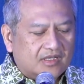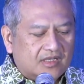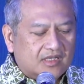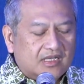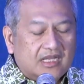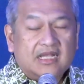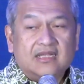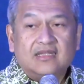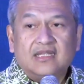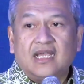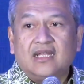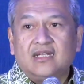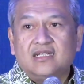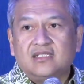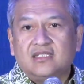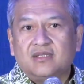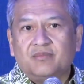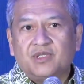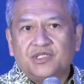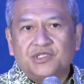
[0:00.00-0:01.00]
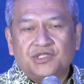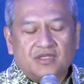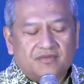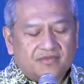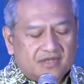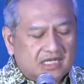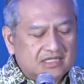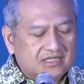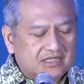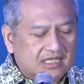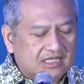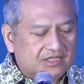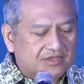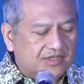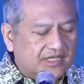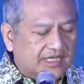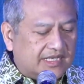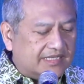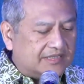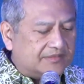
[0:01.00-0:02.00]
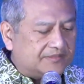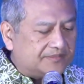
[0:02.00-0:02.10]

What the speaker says: And that is the mission of Khazanah today.